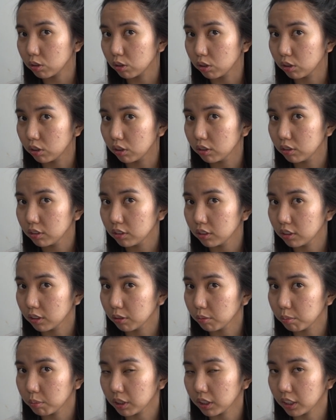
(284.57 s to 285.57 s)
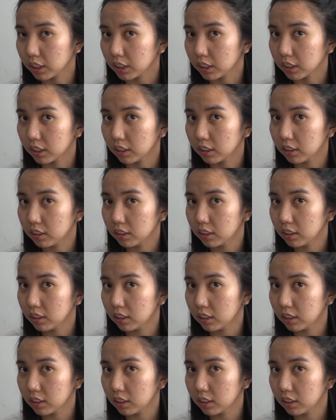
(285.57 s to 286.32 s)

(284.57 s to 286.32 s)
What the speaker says: to nung paganyan,